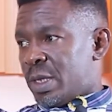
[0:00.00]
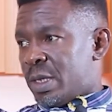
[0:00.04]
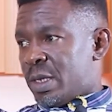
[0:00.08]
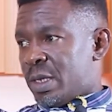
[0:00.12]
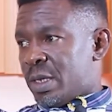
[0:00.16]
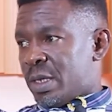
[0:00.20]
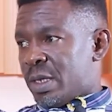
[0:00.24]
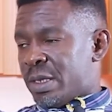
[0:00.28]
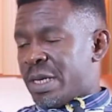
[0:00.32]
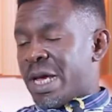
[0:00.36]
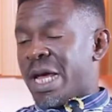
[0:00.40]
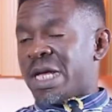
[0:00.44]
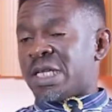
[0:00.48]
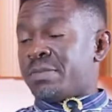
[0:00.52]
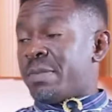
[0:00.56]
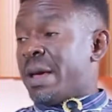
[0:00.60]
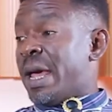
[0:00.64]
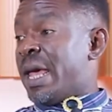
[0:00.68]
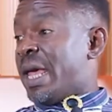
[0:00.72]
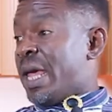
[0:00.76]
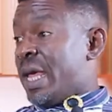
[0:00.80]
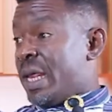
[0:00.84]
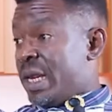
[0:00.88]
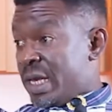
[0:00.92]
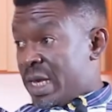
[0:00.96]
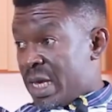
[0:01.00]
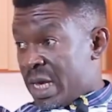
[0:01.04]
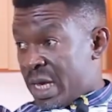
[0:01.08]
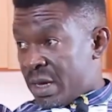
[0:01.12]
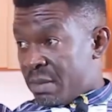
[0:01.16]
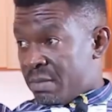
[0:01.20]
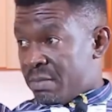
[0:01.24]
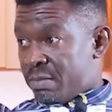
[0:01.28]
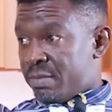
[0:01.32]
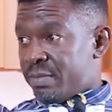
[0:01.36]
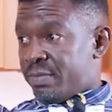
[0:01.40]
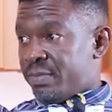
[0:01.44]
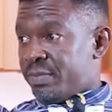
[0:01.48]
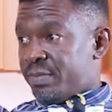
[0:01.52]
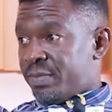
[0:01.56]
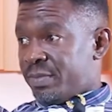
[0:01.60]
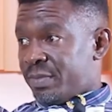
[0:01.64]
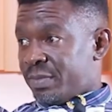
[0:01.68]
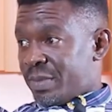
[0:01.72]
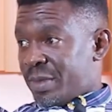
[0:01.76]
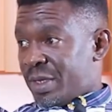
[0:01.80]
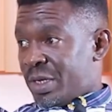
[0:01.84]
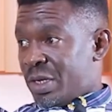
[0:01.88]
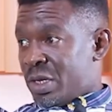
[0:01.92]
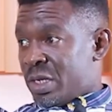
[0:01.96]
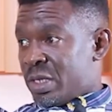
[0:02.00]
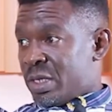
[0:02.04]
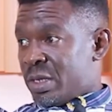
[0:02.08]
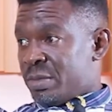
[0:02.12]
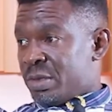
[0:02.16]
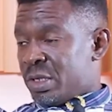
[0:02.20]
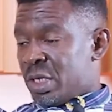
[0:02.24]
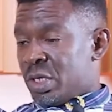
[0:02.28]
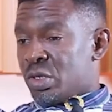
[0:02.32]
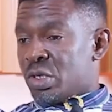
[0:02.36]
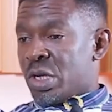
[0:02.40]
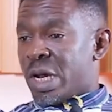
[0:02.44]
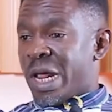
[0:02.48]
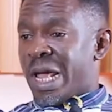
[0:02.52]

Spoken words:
That's my end game. You know what I'm saying?